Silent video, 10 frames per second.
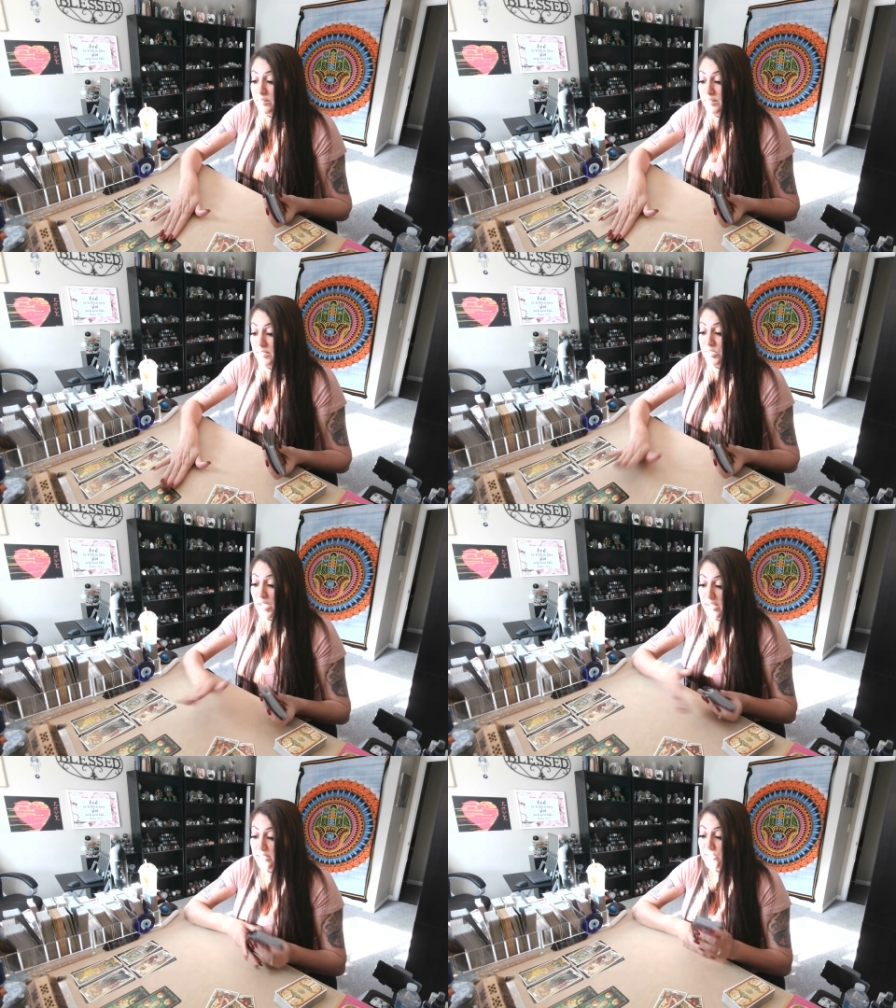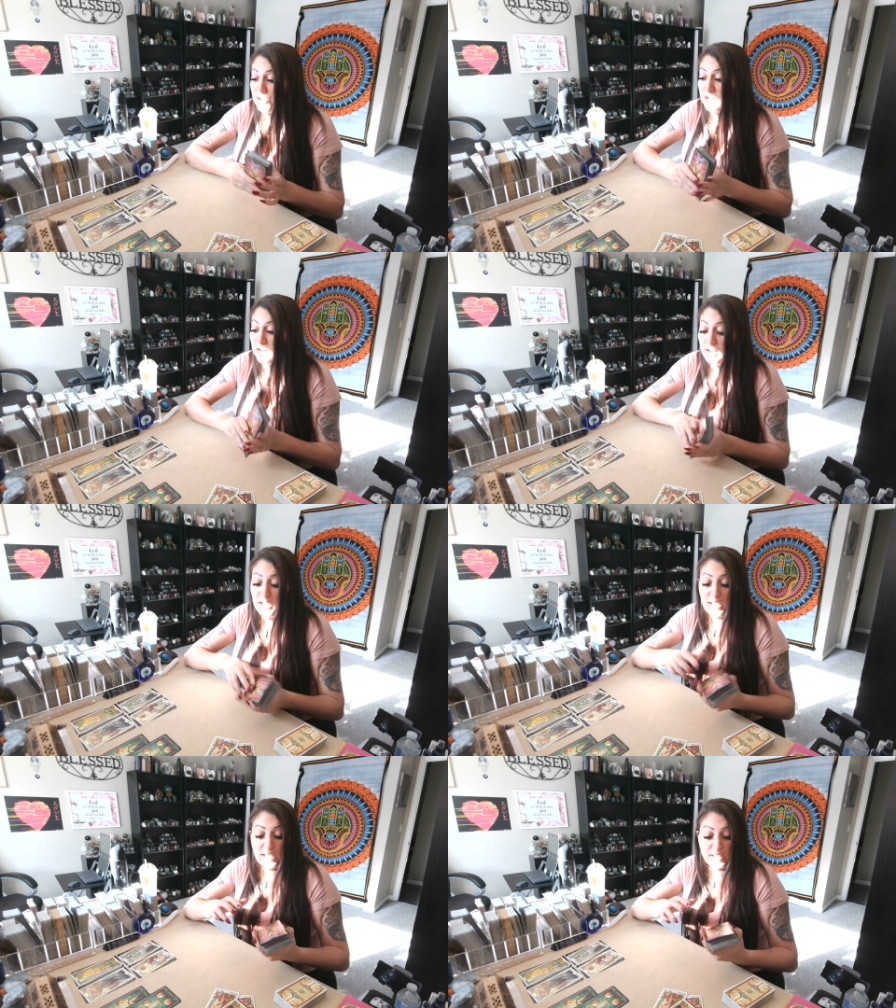the challenge here
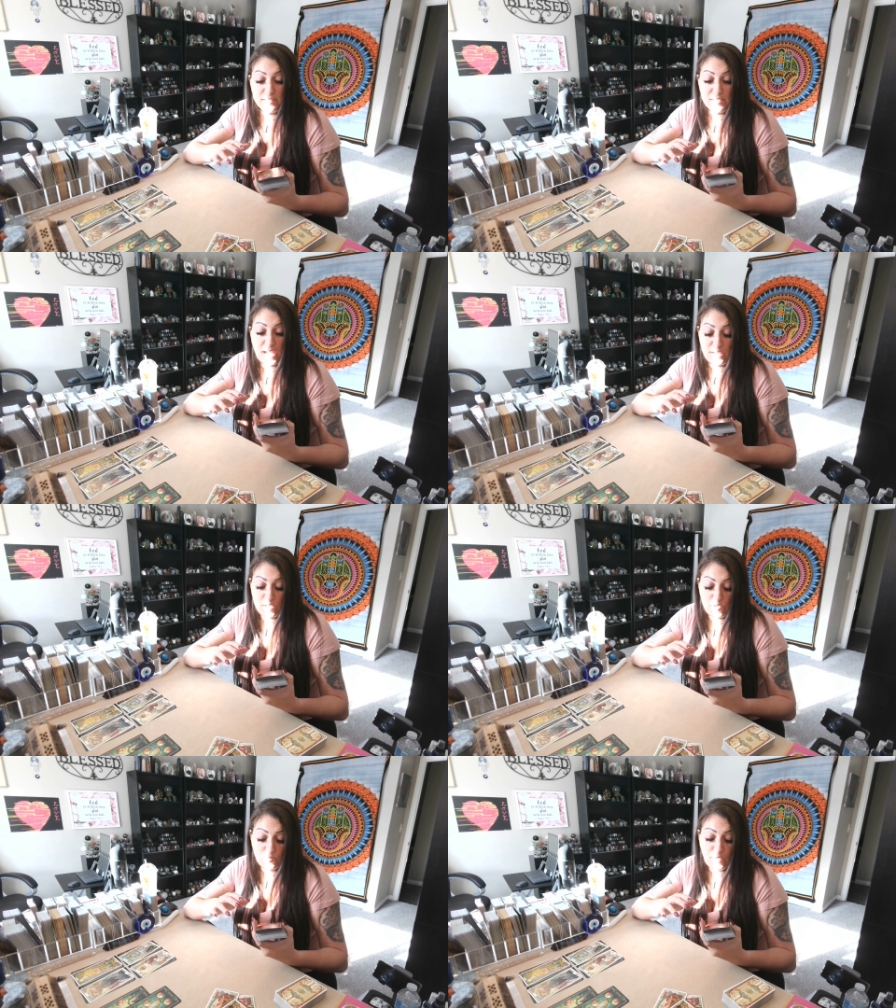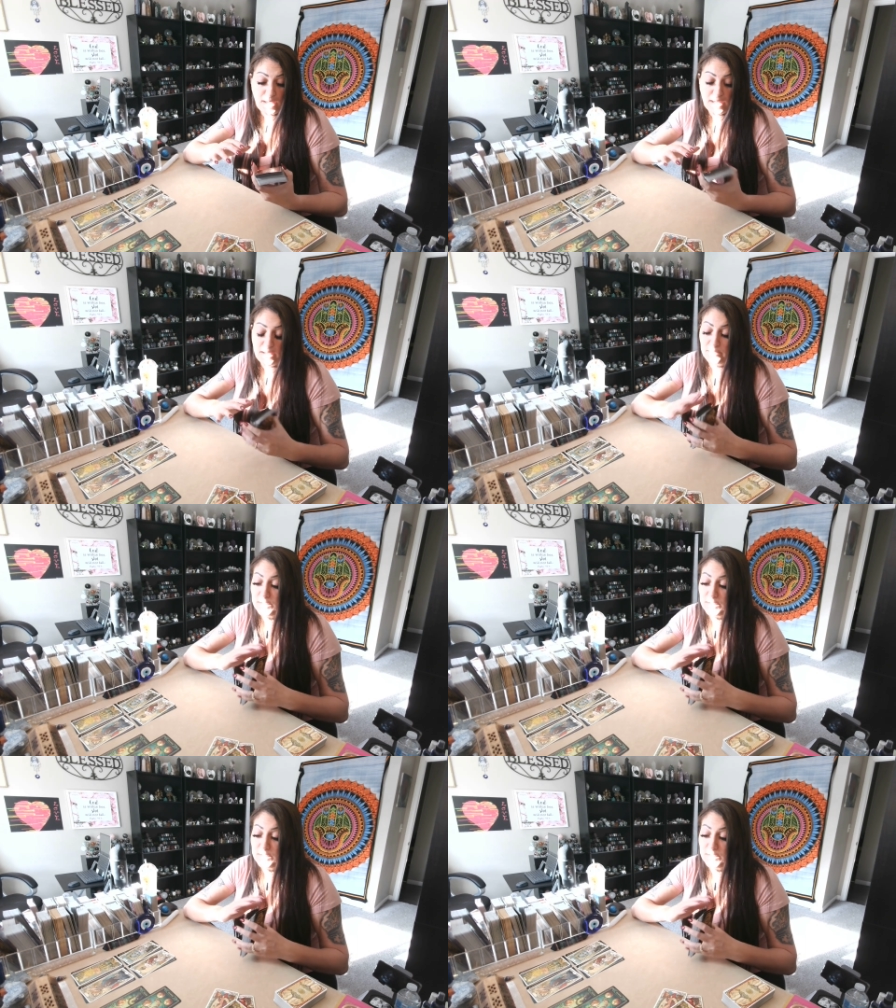is that you have